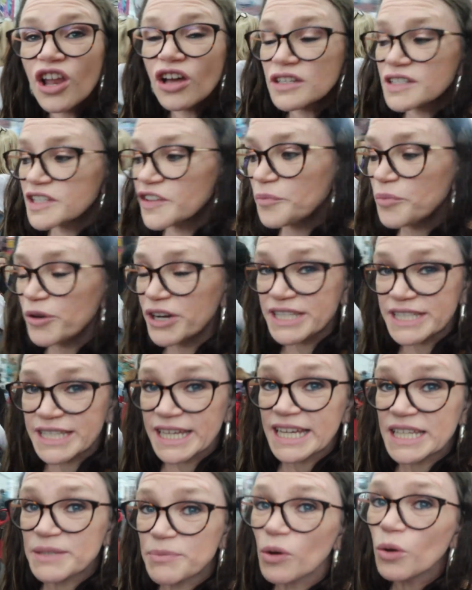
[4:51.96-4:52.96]
Lots of
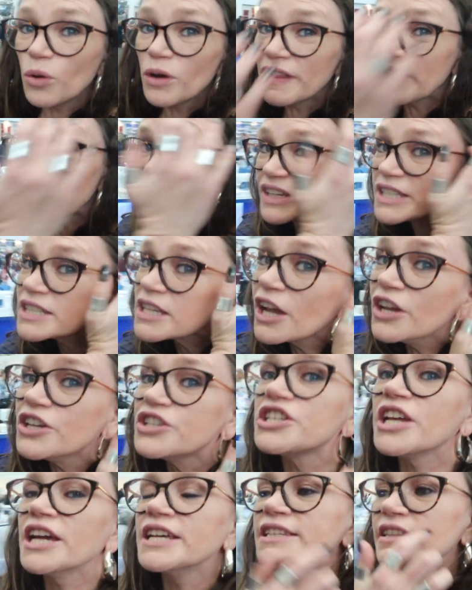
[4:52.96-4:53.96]
pretties, but all of the viscose
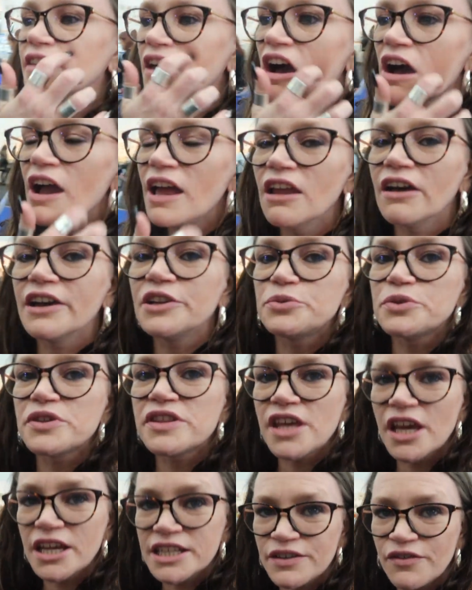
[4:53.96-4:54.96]
jersey that I liked was
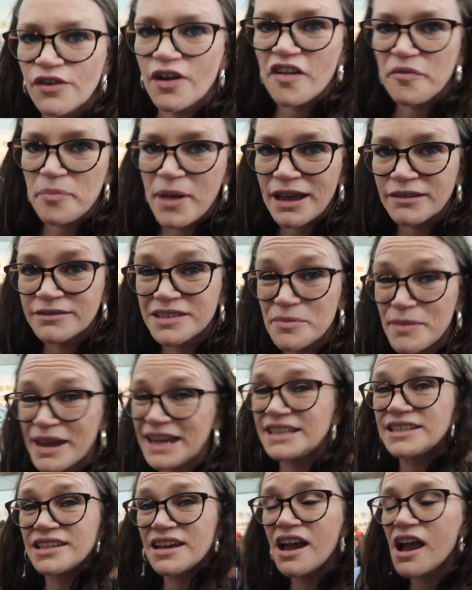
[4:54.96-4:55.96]
£35 a
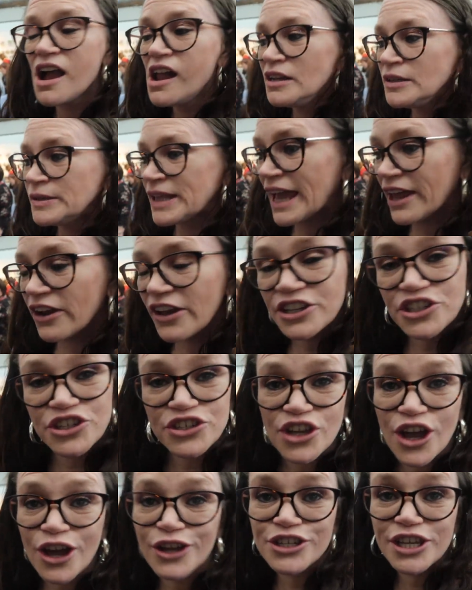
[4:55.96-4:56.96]
metre, and I
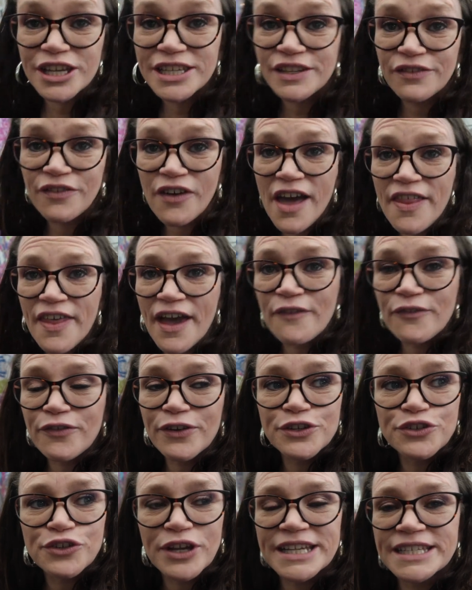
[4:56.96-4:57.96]
just can't justify that for
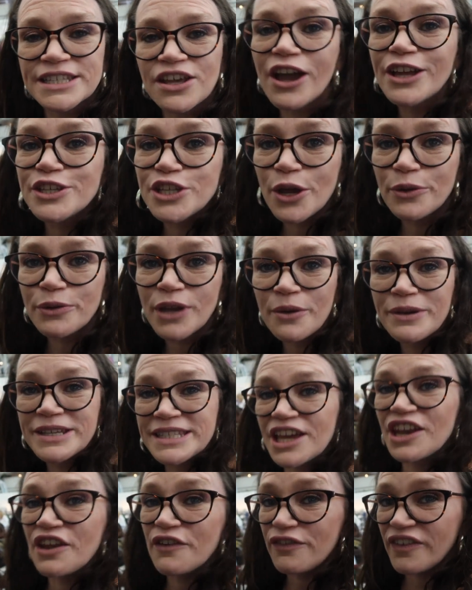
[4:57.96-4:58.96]
a dress that I don't know is
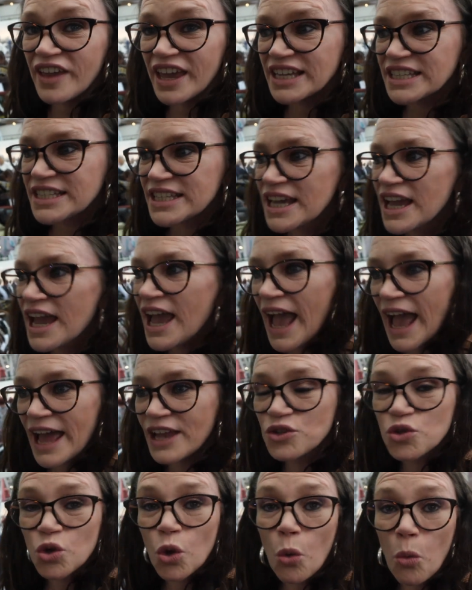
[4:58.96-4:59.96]
going to fit
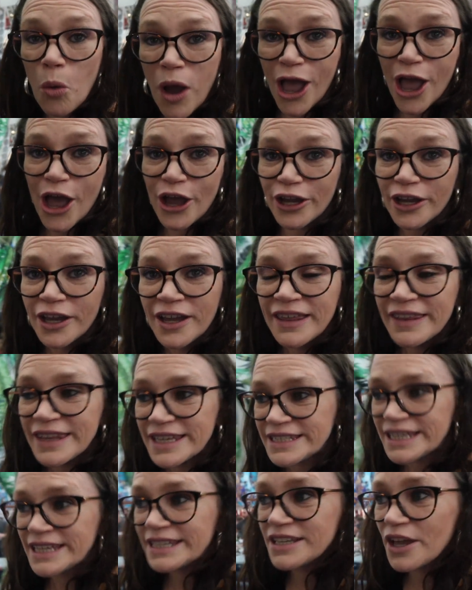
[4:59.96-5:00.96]
and or work.
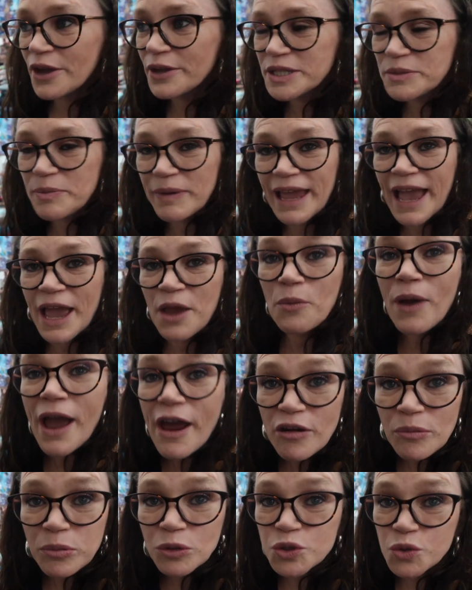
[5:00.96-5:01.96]
This is going to be a
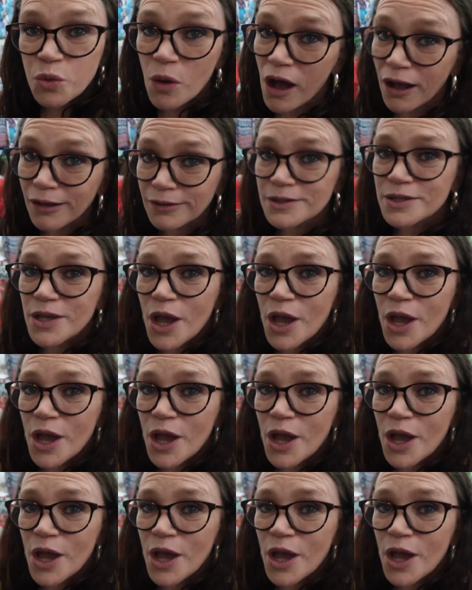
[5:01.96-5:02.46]
wearable 12,